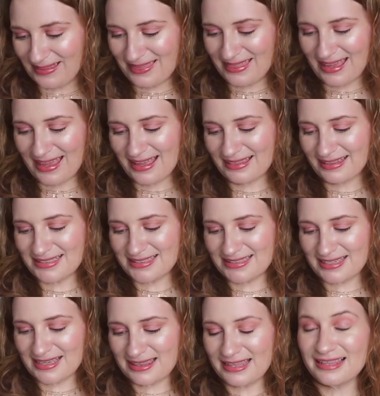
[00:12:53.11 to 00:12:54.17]
and then let's
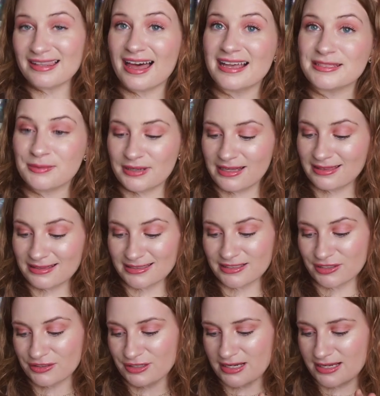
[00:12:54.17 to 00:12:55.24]
see, the last one in the
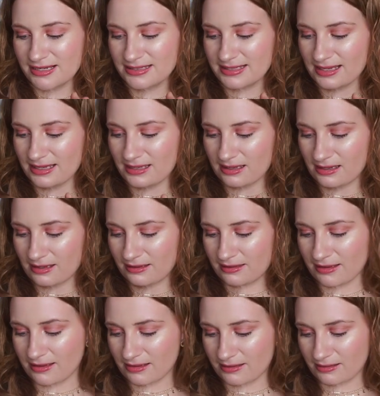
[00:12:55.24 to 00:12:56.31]
series, I
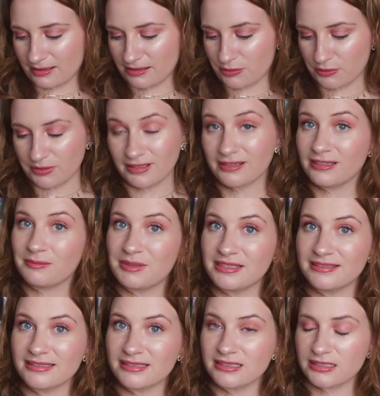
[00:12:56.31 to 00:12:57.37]
think it's only gonna be
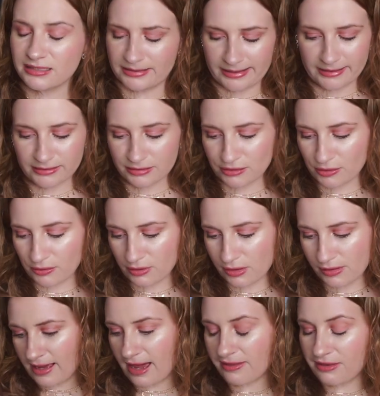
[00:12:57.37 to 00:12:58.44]
six
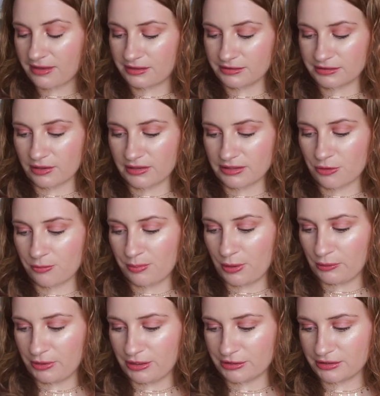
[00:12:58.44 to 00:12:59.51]
total. And then there's also
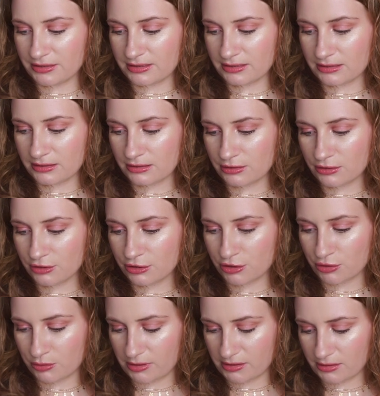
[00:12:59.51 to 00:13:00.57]
bonus
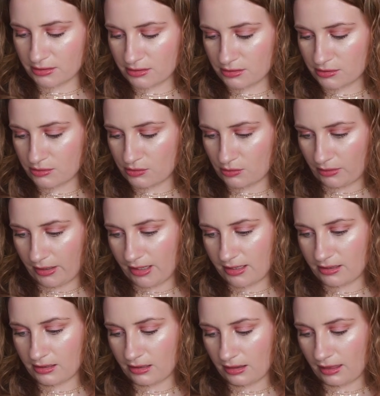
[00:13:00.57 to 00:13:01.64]
short
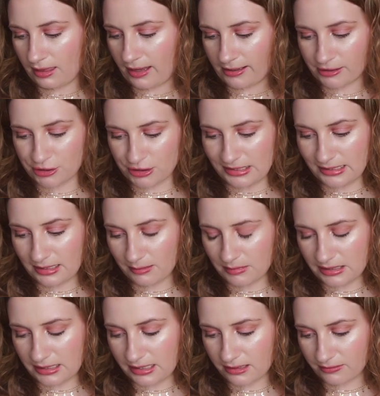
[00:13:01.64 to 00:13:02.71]
story collection, I
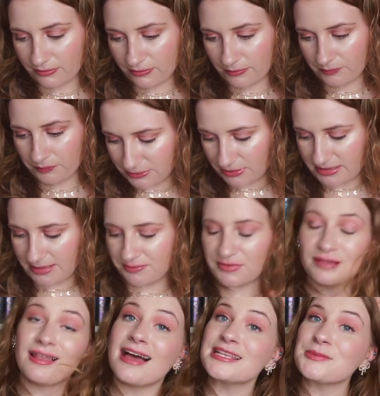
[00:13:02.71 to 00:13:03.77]
believe. So let's see.
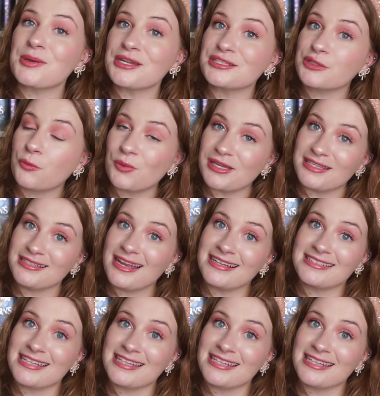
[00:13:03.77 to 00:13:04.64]
The last one is Queen